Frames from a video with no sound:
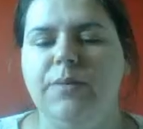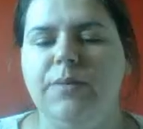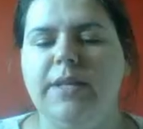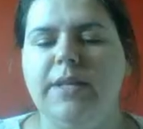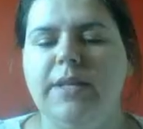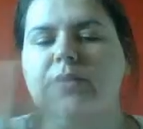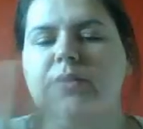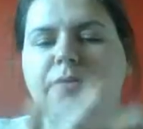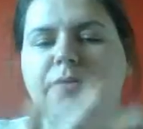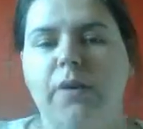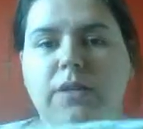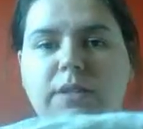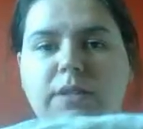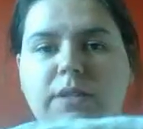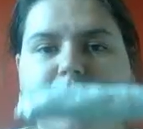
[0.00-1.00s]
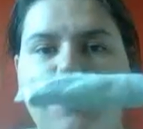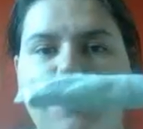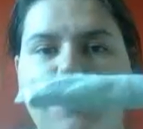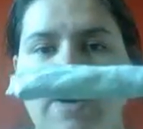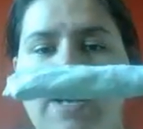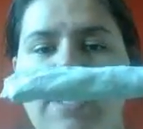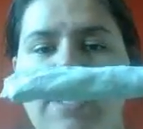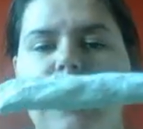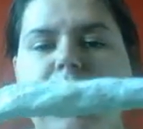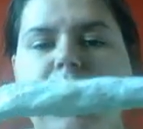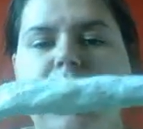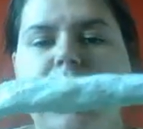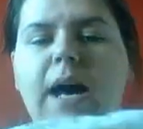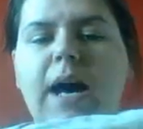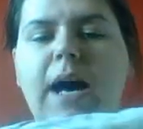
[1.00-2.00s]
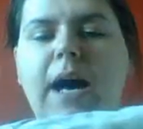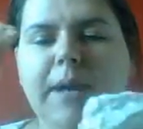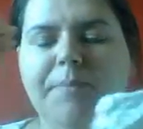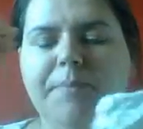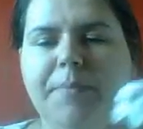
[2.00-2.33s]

was after the first layer had dried, I